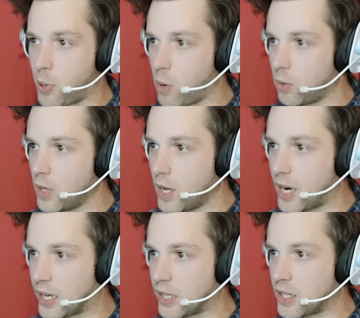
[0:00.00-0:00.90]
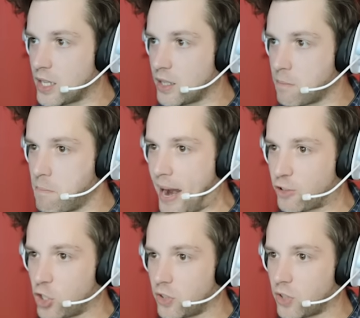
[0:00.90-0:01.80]
pole and I get the
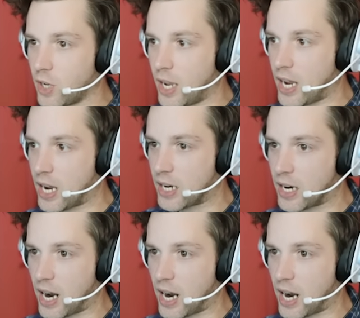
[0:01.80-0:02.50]
matches and